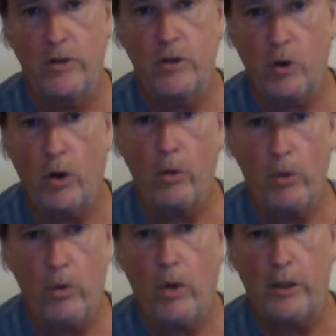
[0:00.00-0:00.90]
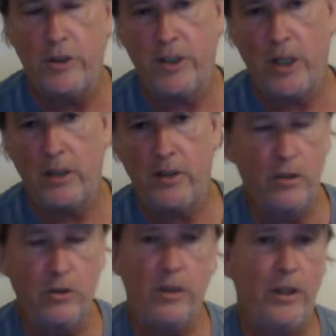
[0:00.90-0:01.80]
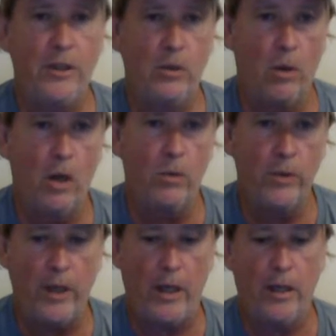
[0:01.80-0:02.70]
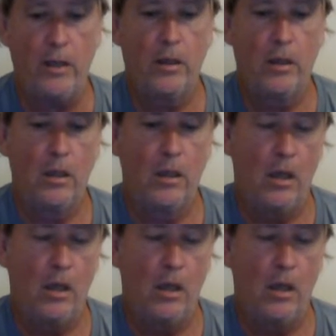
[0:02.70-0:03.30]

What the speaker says: if the story requires sex, and there's nothing wrong with that,